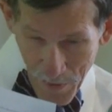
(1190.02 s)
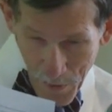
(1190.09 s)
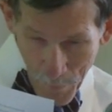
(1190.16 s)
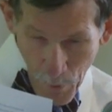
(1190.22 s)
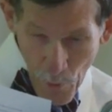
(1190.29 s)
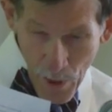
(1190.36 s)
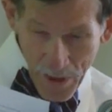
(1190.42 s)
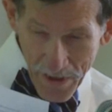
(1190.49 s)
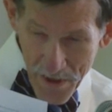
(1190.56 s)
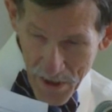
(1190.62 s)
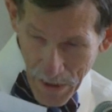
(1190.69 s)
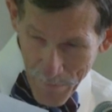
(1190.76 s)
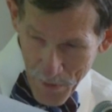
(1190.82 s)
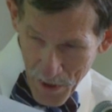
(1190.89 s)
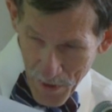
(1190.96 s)
The board
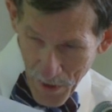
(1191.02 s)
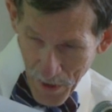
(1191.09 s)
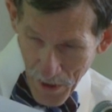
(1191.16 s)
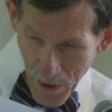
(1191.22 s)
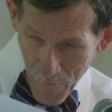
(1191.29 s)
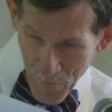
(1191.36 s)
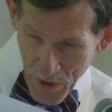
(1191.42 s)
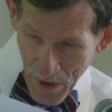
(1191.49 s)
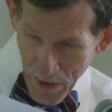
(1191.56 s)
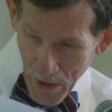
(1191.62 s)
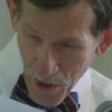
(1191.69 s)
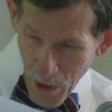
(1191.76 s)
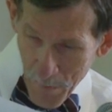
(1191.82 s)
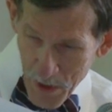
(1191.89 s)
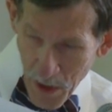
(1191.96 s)
accepted the gift, and it
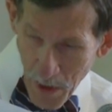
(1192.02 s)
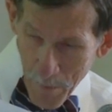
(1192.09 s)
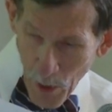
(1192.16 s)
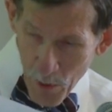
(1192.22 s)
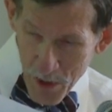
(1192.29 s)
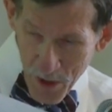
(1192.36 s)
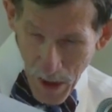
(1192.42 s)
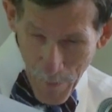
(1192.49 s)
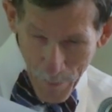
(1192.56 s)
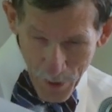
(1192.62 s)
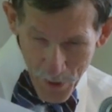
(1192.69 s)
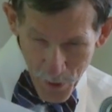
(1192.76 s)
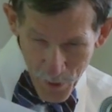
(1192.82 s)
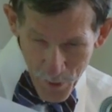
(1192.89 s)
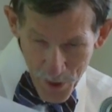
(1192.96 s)
comes at a most
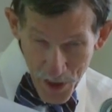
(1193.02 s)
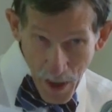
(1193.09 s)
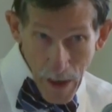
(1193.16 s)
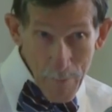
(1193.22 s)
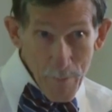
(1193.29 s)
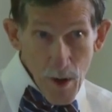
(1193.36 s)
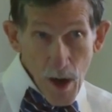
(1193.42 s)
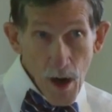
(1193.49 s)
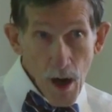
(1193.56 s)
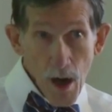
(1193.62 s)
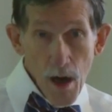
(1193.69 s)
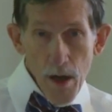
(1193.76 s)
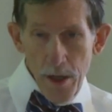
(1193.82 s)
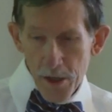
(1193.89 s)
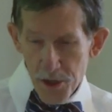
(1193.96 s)
opportune time.
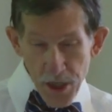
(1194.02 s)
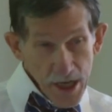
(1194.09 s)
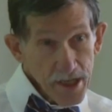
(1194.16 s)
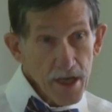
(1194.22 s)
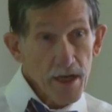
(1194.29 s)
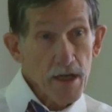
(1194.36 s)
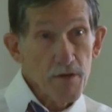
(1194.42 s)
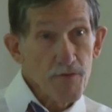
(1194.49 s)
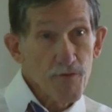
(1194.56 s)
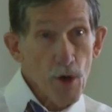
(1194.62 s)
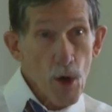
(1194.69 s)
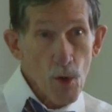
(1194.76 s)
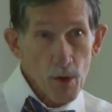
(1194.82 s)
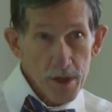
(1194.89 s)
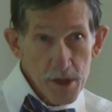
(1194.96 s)
J. Kenneth
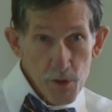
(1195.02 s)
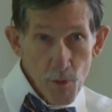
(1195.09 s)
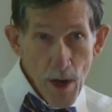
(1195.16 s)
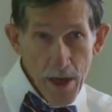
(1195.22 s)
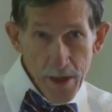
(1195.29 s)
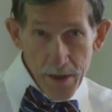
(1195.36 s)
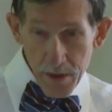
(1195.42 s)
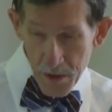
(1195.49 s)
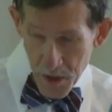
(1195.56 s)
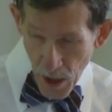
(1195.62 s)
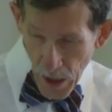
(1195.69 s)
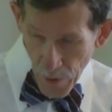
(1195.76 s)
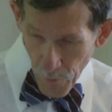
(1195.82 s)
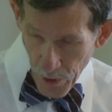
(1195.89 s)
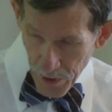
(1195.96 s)
Fall is writing the
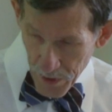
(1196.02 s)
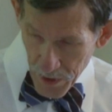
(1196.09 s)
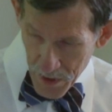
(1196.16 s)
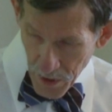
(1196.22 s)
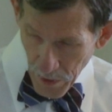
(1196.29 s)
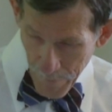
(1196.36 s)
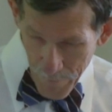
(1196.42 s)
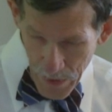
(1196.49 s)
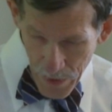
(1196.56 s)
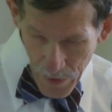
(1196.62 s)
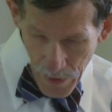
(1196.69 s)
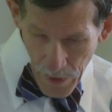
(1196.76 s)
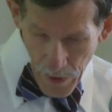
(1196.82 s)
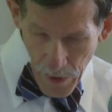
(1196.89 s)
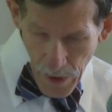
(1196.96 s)
diary at the time,
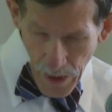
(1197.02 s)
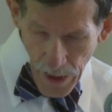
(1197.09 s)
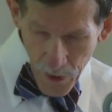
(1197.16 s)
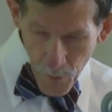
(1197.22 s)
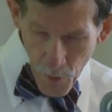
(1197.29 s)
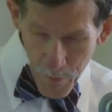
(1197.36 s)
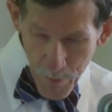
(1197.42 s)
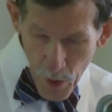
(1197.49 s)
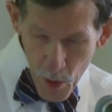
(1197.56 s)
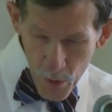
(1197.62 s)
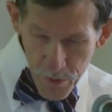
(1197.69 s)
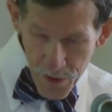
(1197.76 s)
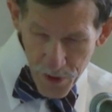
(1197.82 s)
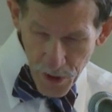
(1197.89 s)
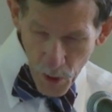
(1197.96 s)
and
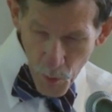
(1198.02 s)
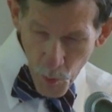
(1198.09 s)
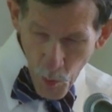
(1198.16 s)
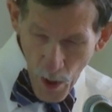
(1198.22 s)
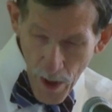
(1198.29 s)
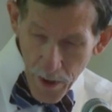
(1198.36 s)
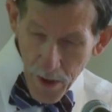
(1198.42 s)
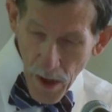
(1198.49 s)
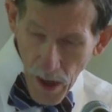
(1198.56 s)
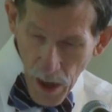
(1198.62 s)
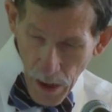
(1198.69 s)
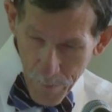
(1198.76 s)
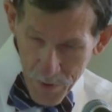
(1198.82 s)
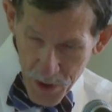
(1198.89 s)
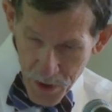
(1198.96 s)
removes the one
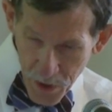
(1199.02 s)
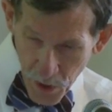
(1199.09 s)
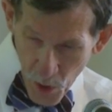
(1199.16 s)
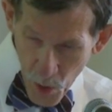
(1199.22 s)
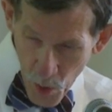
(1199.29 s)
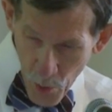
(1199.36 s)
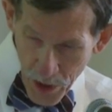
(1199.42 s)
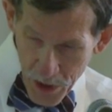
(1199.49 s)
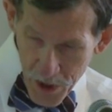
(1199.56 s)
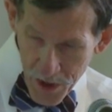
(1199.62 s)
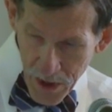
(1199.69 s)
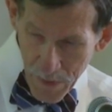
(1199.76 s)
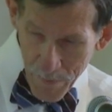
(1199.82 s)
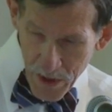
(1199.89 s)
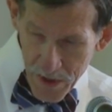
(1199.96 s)
obstacle which
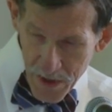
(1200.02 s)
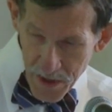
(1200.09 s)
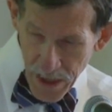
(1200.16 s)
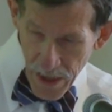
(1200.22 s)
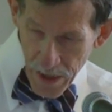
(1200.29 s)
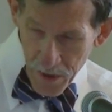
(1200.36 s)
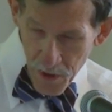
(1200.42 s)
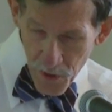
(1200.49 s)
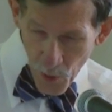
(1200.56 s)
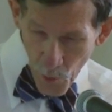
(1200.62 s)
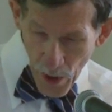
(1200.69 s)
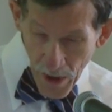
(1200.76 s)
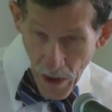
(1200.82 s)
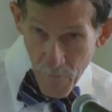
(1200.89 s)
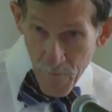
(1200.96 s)
seemed to stand in the
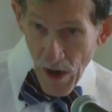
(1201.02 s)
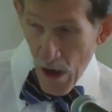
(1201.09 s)
way of